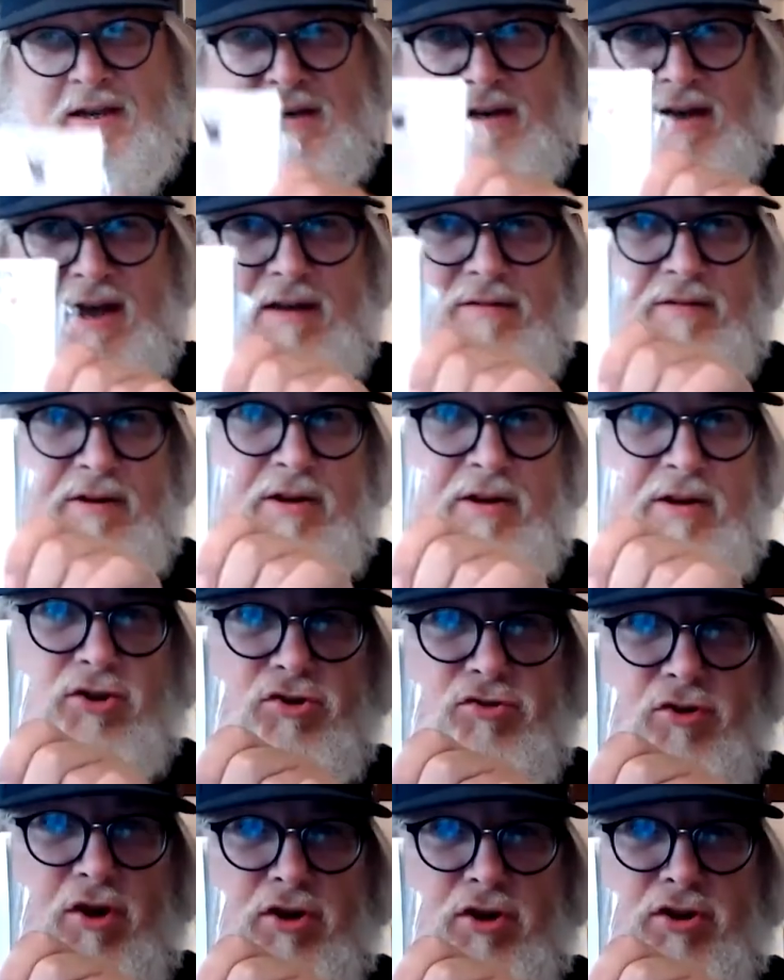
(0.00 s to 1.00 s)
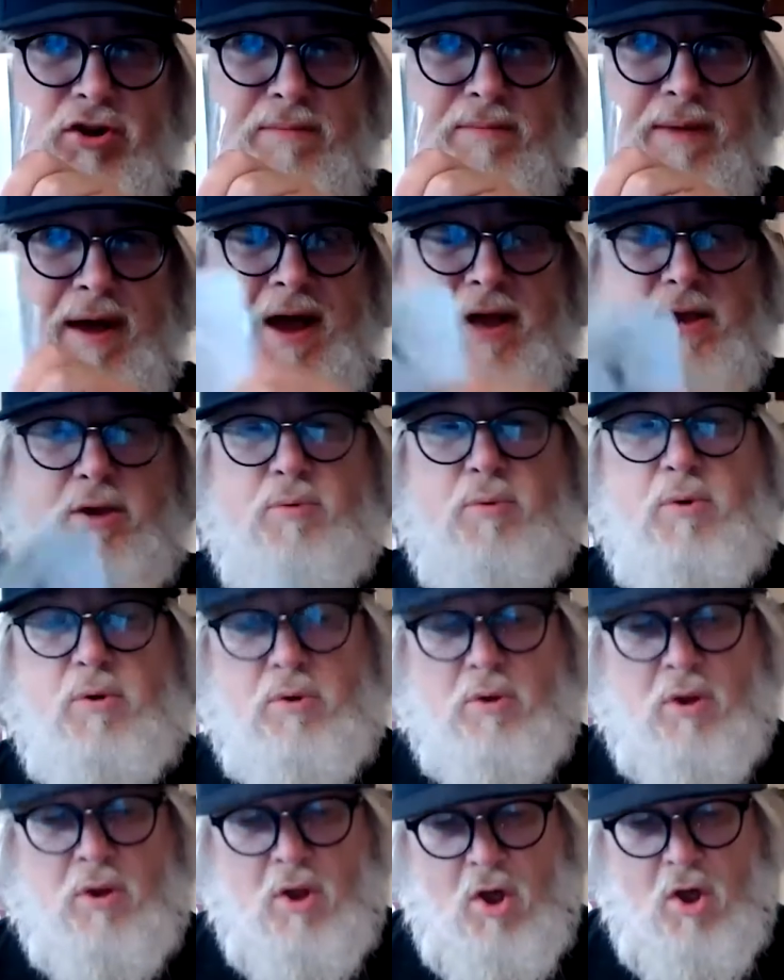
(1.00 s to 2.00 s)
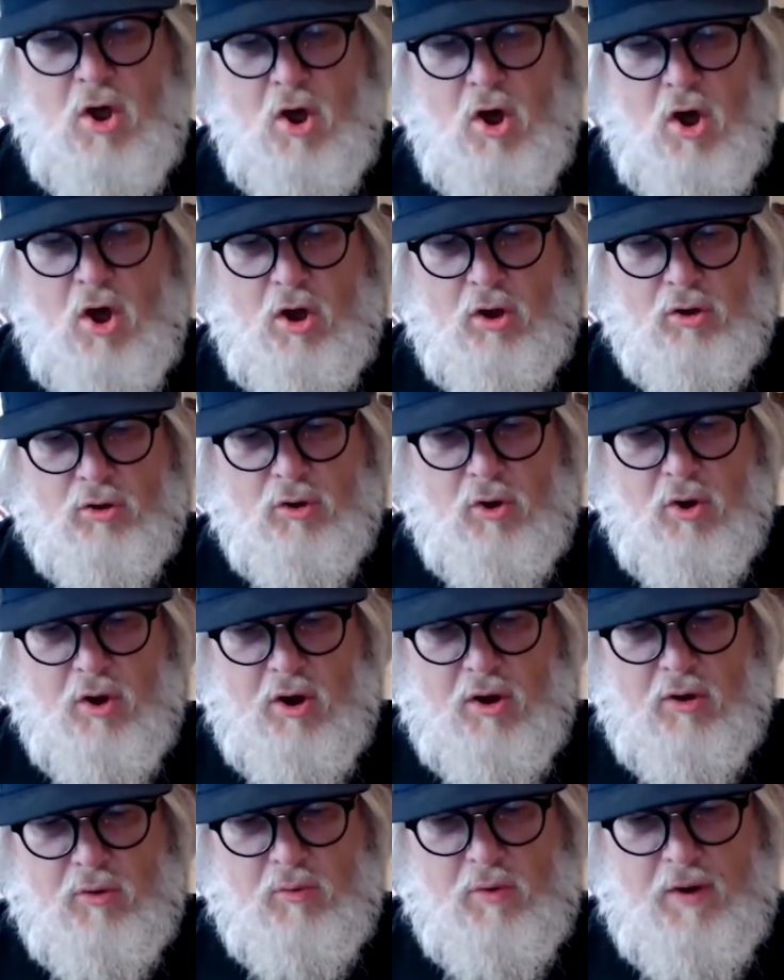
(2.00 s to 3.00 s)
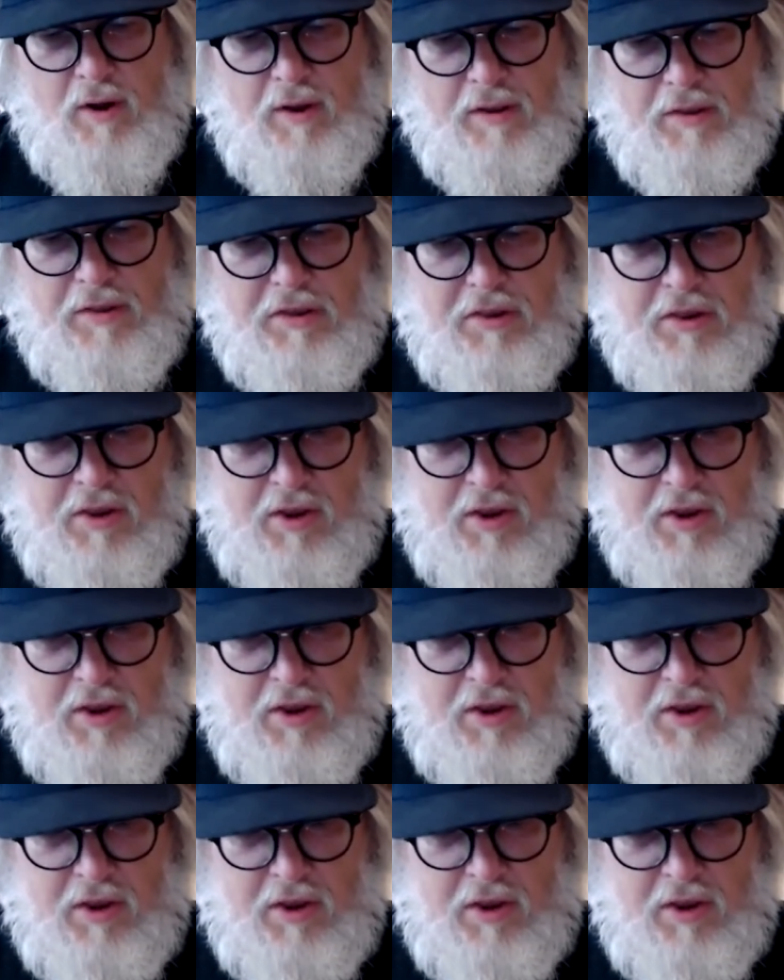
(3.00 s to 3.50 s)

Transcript: kind of an instruction manual along with